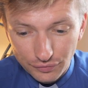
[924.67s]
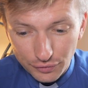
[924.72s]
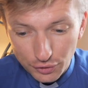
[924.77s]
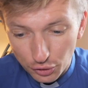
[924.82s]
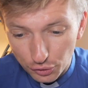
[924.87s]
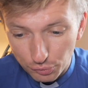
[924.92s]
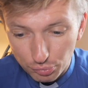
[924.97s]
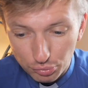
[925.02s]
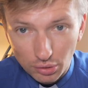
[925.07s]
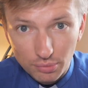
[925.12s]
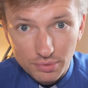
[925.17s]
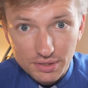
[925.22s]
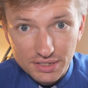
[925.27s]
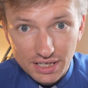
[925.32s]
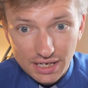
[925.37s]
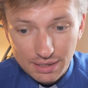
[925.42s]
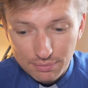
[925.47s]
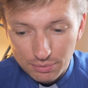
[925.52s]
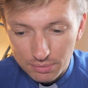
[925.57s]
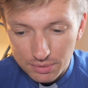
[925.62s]
God promised
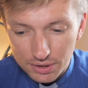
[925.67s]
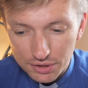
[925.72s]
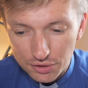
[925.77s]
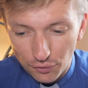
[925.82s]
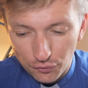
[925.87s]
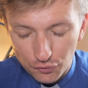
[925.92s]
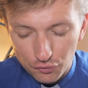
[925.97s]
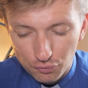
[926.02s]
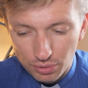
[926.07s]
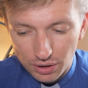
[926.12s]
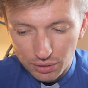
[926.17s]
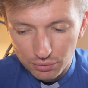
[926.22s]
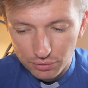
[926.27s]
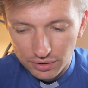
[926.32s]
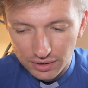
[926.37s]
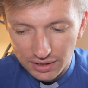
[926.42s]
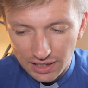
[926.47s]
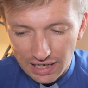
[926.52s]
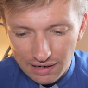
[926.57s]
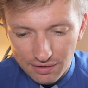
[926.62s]
Abram his offspring would
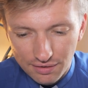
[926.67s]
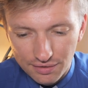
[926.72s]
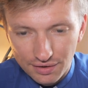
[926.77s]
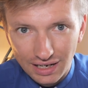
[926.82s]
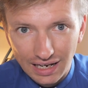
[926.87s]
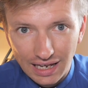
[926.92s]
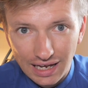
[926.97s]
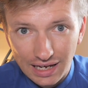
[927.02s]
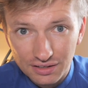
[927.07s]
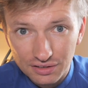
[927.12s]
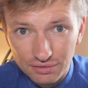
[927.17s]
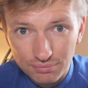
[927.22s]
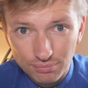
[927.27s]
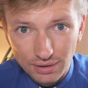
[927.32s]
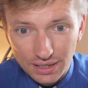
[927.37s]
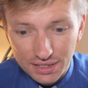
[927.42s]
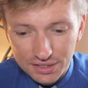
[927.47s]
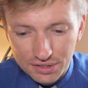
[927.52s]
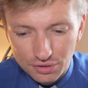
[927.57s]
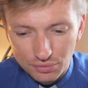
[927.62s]
inherit the land and
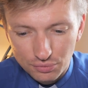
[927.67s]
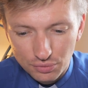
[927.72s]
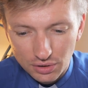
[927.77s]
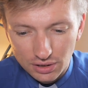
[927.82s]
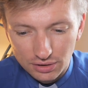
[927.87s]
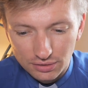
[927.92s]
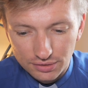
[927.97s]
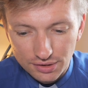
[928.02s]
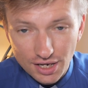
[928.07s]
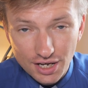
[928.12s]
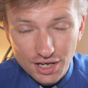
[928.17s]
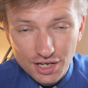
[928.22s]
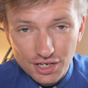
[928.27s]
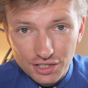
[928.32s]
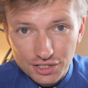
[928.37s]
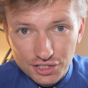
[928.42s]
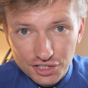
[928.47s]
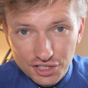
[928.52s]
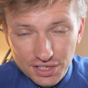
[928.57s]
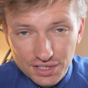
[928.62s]
bless the world.
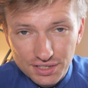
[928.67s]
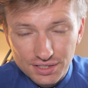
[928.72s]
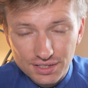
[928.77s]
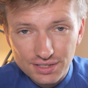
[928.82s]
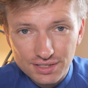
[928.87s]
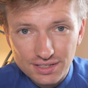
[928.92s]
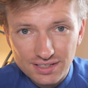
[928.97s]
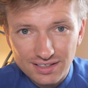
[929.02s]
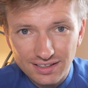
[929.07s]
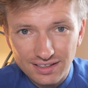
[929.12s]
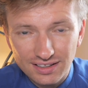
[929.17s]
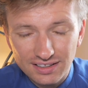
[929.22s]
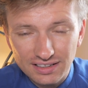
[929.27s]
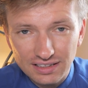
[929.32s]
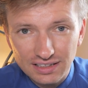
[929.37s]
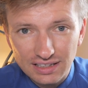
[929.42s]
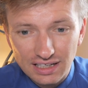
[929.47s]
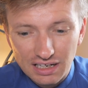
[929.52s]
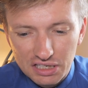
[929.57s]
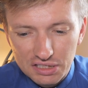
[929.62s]
Jesus
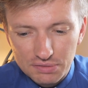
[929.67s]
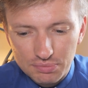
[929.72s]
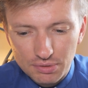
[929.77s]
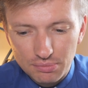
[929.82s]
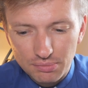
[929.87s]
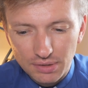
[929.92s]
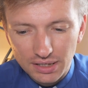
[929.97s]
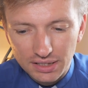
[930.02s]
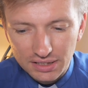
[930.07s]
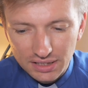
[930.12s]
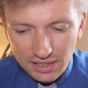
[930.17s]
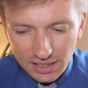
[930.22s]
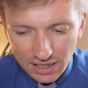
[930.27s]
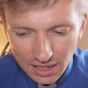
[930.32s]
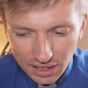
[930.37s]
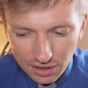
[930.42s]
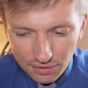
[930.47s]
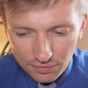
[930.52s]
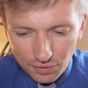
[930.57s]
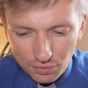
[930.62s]
has been made
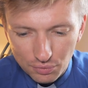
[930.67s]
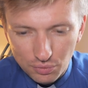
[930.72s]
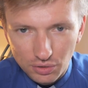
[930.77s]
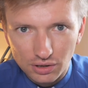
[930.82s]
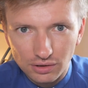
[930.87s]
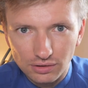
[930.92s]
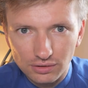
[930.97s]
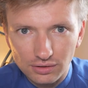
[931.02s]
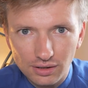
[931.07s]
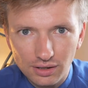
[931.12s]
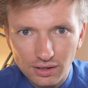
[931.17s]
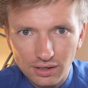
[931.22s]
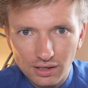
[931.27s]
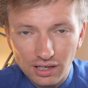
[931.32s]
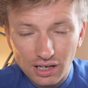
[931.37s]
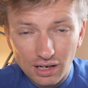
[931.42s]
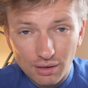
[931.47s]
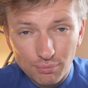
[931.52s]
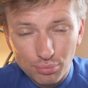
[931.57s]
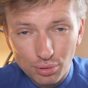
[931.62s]
king of the world
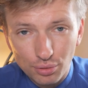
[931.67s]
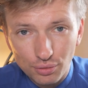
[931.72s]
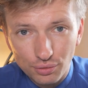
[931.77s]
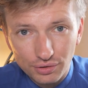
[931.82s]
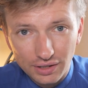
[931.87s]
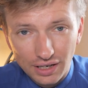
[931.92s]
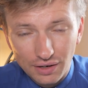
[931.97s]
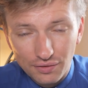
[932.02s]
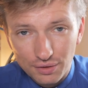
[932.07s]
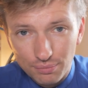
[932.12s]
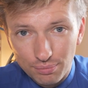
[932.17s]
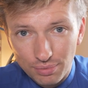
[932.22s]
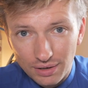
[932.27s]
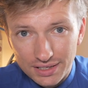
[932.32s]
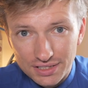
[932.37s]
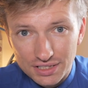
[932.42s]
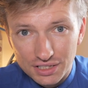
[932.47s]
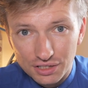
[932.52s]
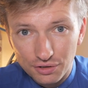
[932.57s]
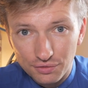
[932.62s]
and poured out the
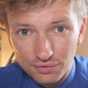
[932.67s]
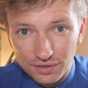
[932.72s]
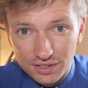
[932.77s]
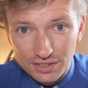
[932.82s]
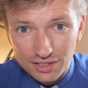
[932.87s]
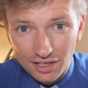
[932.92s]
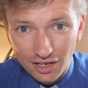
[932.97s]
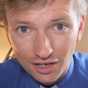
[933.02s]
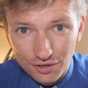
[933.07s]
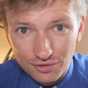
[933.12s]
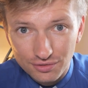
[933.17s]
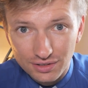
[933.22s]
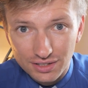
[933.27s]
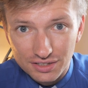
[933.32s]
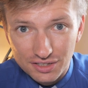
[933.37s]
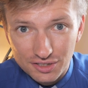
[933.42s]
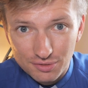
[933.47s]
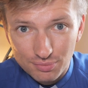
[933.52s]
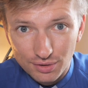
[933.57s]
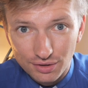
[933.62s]
blessing of his Holy
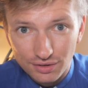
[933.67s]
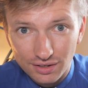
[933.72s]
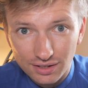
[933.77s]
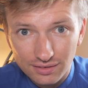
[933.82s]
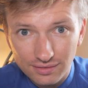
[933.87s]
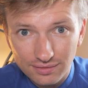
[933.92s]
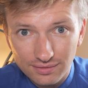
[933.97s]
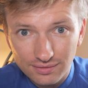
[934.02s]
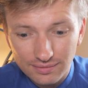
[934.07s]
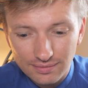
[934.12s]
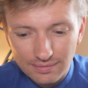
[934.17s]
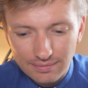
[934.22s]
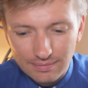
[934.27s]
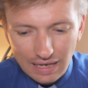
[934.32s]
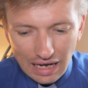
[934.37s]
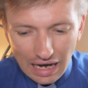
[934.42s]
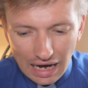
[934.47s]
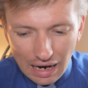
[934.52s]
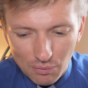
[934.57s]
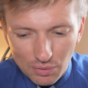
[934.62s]
Spirit.
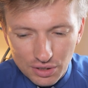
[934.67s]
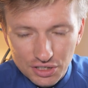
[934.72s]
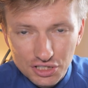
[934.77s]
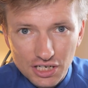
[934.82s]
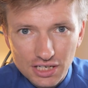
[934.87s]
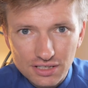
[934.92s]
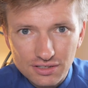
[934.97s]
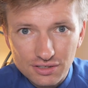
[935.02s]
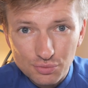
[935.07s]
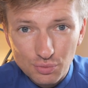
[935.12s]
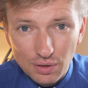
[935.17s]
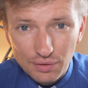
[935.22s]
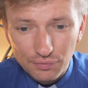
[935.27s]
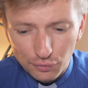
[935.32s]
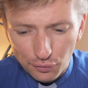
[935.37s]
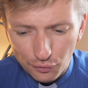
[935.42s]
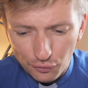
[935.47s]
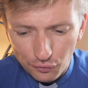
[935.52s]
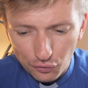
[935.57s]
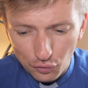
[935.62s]
And when Jesus went
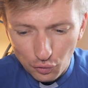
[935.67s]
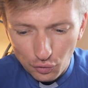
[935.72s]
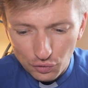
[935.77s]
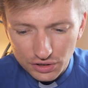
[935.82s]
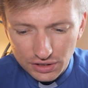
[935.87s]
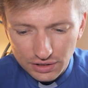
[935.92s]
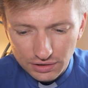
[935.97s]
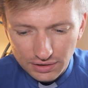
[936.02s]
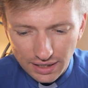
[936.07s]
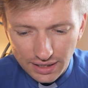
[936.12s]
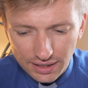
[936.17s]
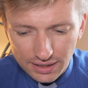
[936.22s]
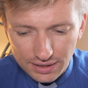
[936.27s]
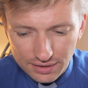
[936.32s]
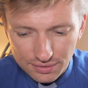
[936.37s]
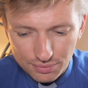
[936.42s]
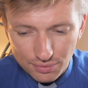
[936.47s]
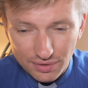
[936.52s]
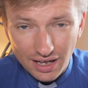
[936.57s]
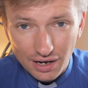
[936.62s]
for 40
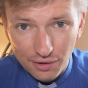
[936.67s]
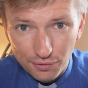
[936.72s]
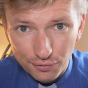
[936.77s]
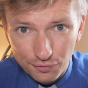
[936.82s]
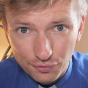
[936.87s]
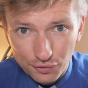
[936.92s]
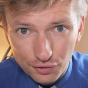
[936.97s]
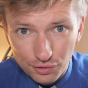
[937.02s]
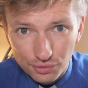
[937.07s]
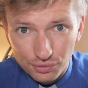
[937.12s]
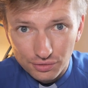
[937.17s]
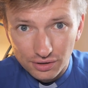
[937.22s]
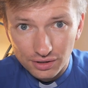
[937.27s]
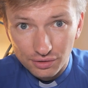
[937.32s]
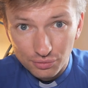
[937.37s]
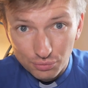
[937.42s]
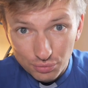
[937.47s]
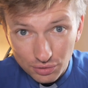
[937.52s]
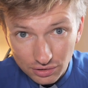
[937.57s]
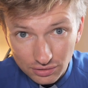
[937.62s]
days without food in
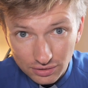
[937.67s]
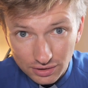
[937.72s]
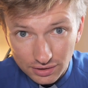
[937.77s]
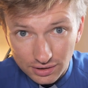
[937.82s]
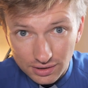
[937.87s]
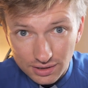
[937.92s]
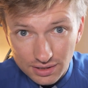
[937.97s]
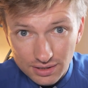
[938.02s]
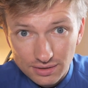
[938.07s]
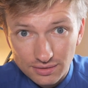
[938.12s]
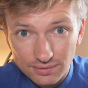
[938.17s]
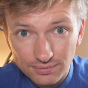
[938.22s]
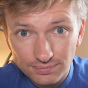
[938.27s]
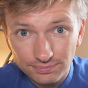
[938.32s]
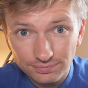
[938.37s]
the wilderness,